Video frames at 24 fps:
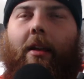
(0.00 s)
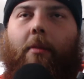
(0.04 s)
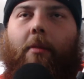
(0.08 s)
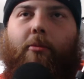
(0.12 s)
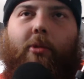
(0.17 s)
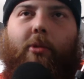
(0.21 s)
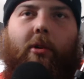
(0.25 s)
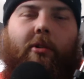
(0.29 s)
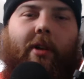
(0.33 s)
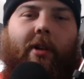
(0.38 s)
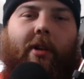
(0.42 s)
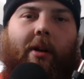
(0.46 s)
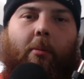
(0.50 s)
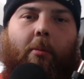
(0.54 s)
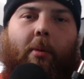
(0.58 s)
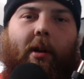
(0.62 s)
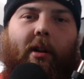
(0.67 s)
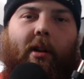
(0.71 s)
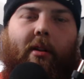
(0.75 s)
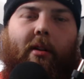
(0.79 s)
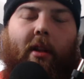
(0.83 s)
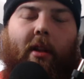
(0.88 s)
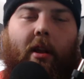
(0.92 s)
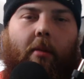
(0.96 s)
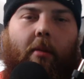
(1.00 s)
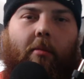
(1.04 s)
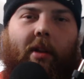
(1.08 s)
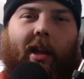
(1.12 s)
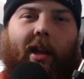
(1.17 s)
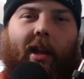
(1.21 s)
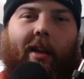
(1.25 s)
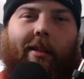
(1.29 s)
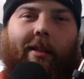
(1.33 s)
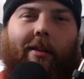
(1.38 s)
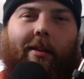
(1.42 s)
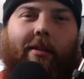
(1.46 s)
still trying to put a team
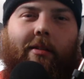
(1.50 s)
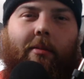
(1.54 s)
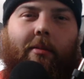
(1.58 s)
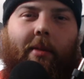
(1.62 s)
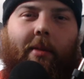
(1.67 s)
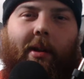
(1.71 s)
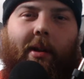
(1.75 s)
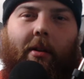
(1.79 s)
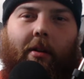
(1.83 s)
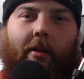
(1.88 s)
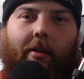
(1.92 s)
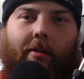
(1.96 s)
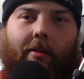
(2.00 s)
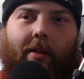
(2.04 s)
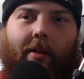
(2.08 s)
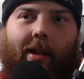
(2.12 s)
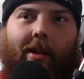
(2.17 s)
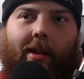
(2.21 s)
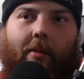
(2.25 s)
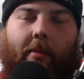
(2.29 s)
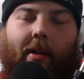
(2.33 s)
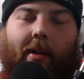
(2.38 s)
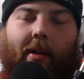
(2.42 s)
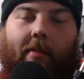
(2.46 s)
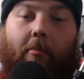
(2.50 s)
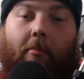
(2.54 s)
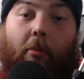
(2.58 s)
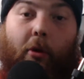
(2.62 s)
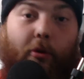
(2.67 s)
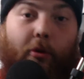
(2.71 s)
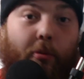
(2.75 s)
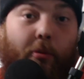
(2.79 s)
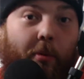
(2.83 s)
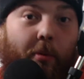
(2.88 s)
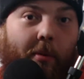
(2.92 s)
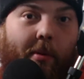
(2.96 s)
together so we can do, like, we can have
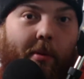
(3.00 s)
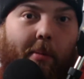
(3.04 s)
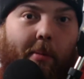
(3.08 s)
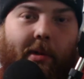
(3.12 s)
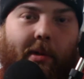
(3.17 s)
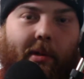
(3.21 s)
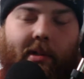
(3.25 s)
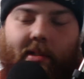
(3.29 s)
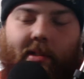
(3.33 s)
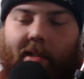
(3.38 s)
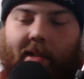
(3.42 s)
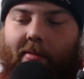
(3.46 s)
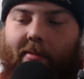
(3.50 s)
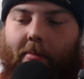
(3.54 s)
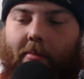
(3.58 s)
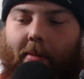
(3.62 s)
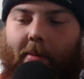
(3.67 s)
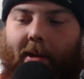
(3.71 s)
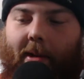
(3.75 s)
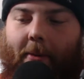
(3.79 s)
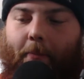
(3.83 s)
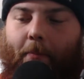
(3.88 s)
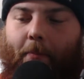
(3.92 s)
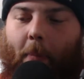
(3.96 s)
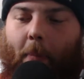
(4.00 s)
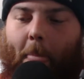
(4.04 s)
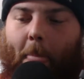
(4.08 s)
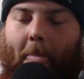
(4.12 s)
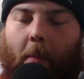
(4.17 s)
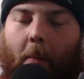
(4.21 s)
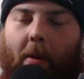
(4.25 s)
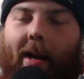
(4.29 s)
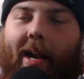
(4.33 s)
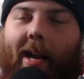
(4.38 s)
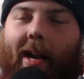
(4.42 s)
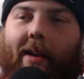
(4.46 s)
multiple people and stuff, but
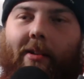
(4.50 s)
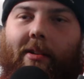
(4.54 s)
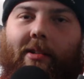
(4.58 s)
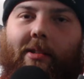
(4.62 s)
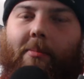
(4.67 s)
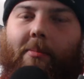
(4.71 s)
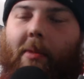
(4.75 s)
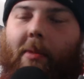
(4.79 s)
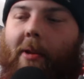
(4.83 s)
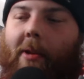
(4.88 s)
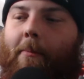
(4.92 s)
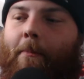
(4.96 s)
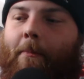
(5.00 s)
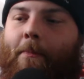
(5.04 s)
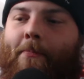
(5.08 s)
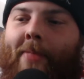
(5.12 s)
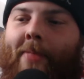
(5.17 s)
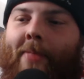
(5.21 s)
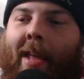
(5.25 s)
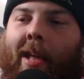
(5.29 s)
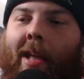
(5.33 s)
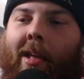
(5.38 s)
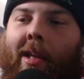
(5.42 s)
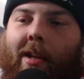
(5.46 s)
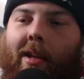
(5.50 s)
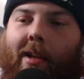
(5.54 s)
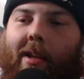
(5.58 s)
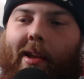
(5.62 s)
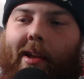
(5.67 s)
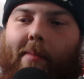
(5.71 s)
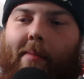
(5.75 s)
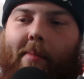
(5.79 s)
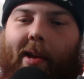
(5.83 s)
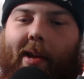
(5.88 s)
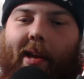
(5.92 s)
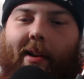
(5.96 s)
right now it's just me
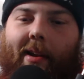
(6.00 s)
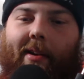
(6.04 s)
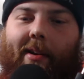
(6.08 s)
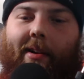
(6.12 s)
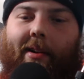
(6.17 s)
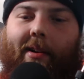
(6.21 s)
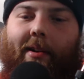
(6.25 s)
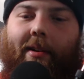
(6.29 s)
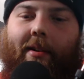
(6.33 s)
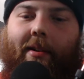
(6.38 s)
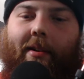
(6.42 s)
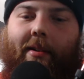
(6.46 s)
and my editor.